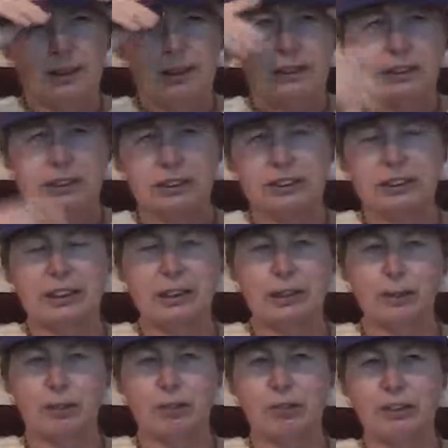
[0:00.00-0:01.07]
this is
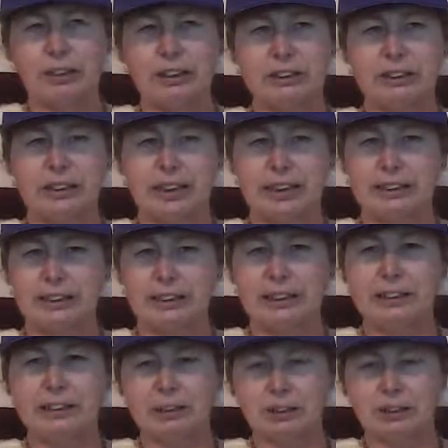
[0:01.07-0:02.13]

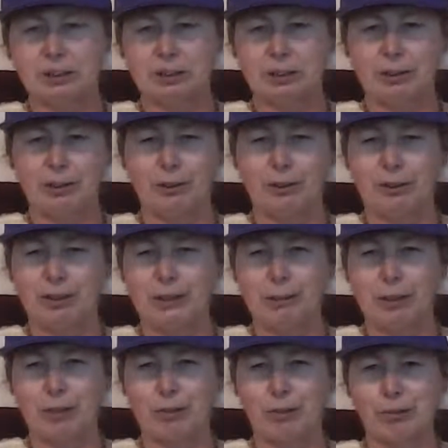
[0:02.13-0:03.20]
ZL3CATH, Zulu
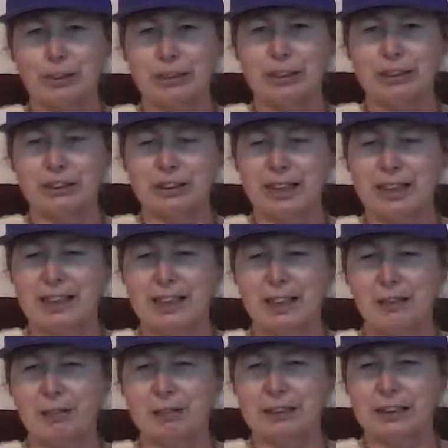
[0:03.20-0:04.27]
Lima 3, Charlie
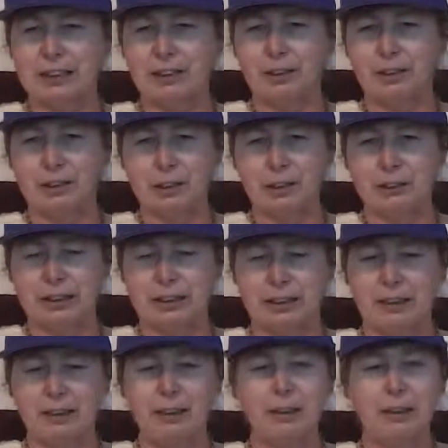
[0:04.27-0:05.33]
Alpha Tango
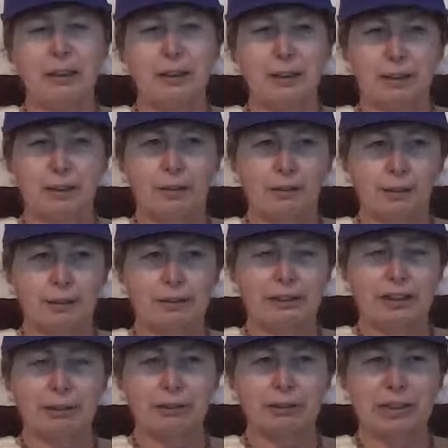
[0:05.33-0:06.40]
Hotel. First
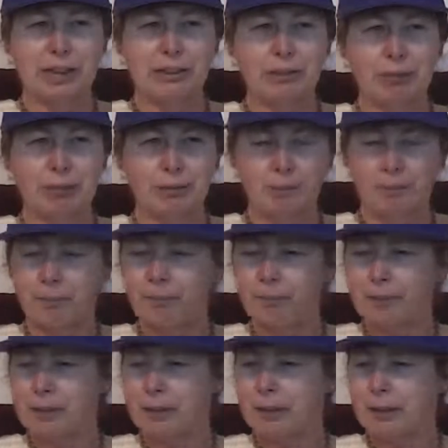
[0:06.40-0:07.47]
name's Catherine.
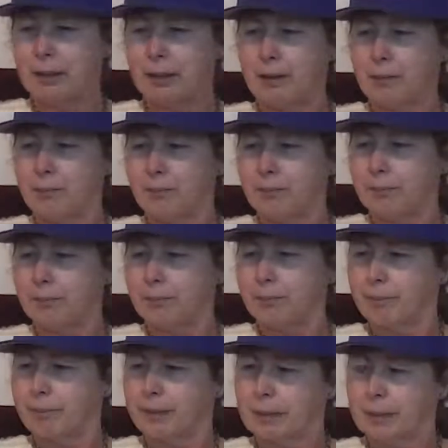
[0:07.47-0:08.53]

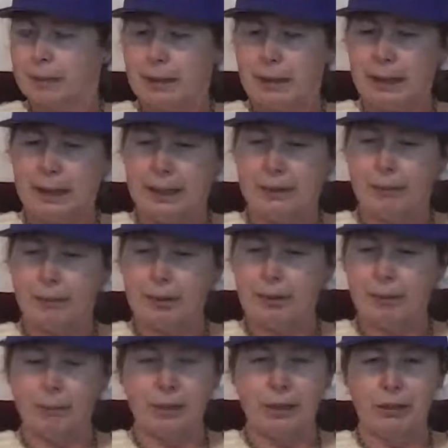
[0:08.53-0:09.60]
And we're
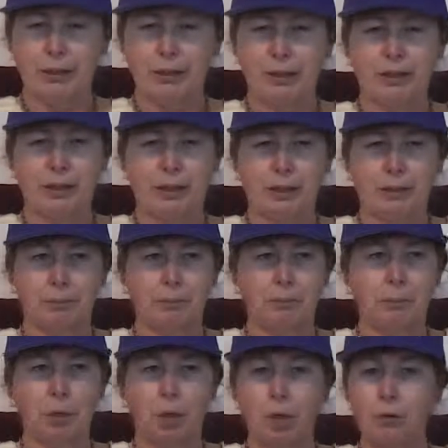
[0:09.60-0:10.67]
going
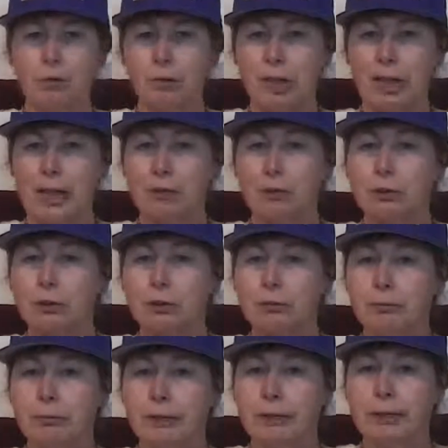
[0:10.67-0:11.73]
over and out,
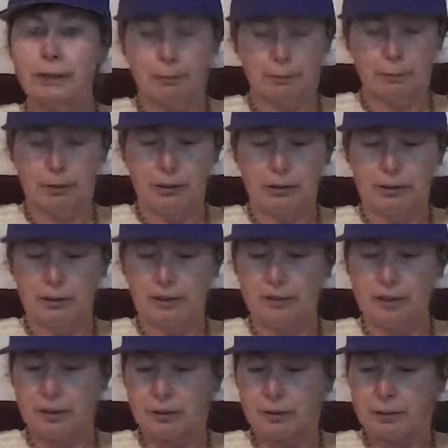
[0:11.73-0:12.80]
really, when you think of
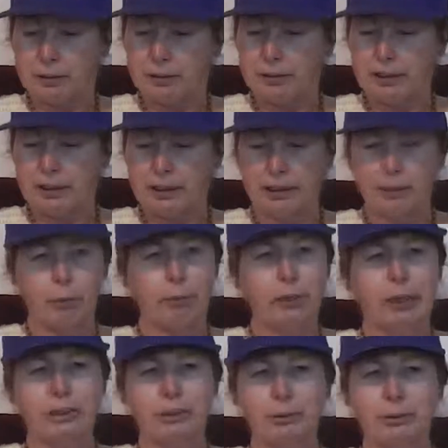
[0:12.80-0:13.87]
it. And we'll
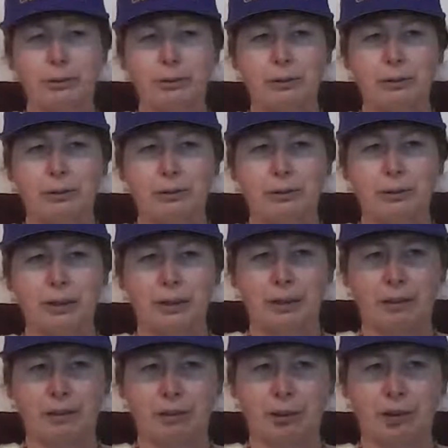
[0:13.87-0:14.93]
catch you
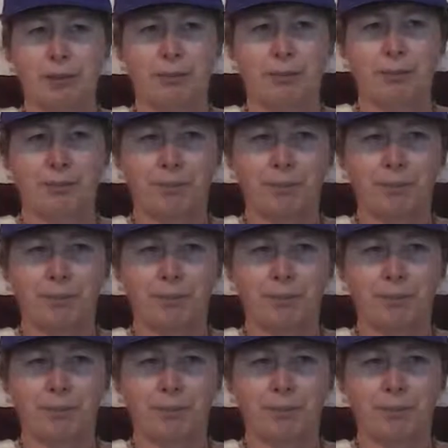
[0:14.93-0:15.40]
another time.